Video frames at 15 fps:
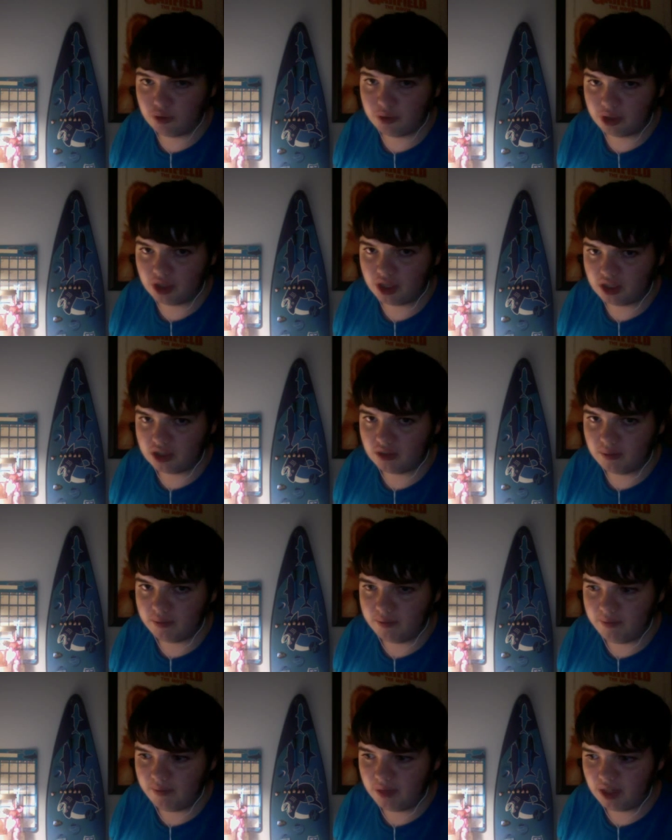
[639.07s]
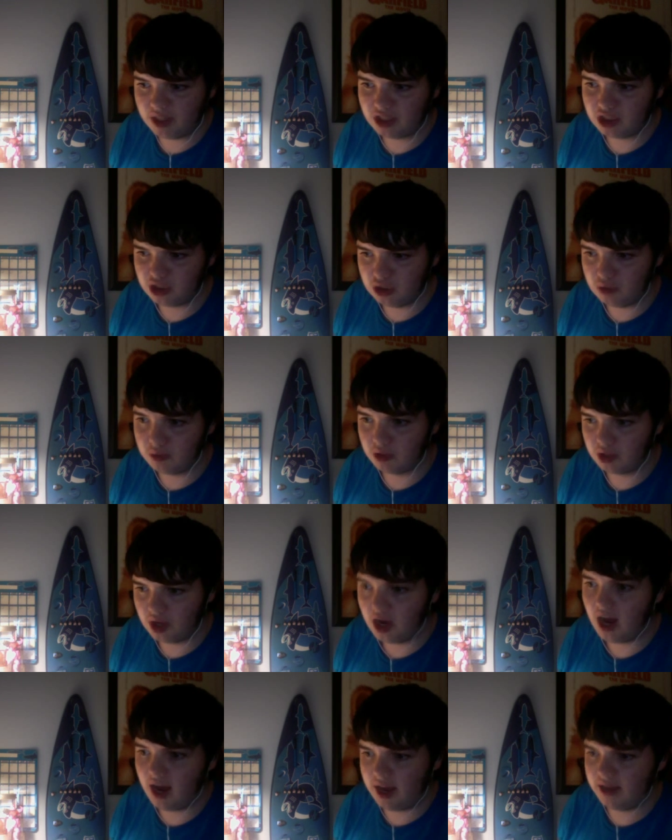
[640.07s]
custom, like super
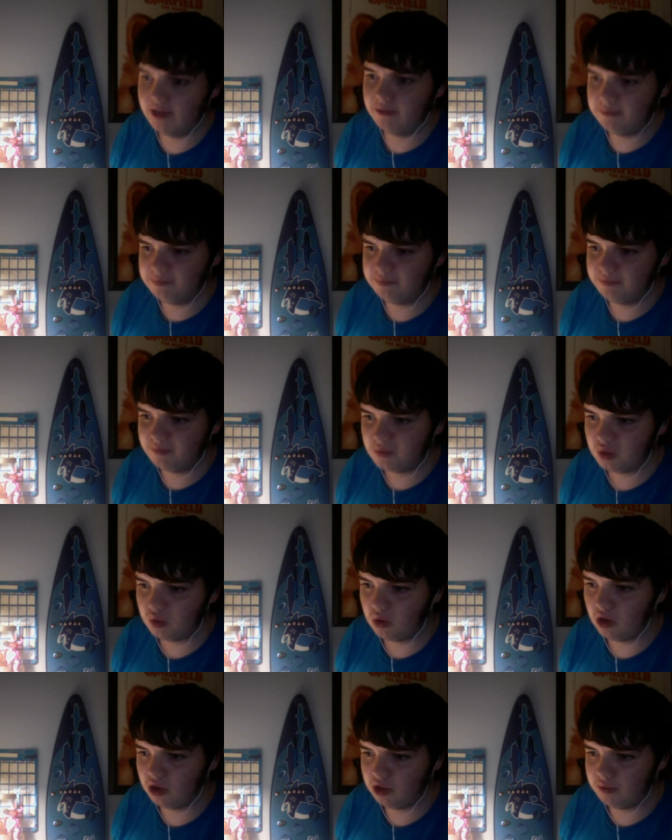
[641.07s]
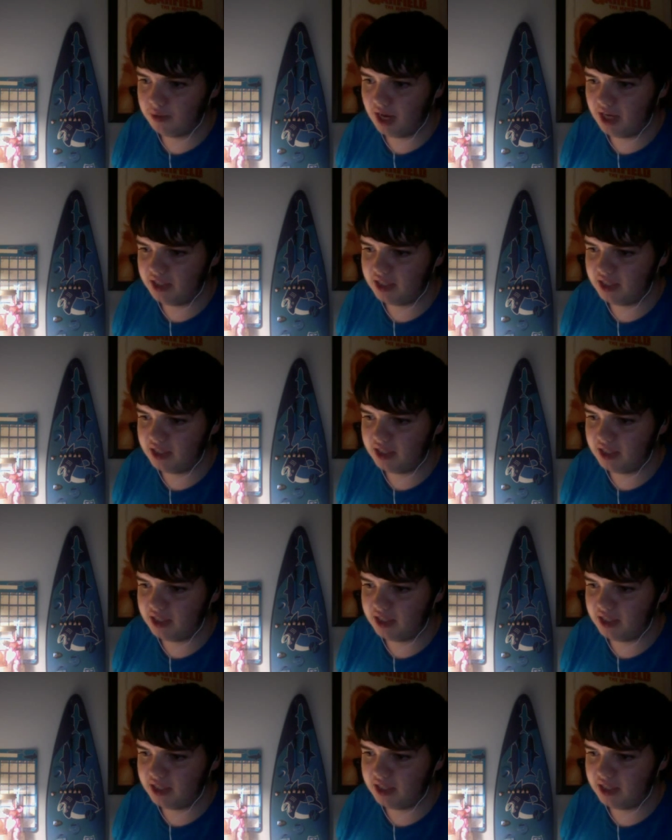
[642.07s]
high quality paint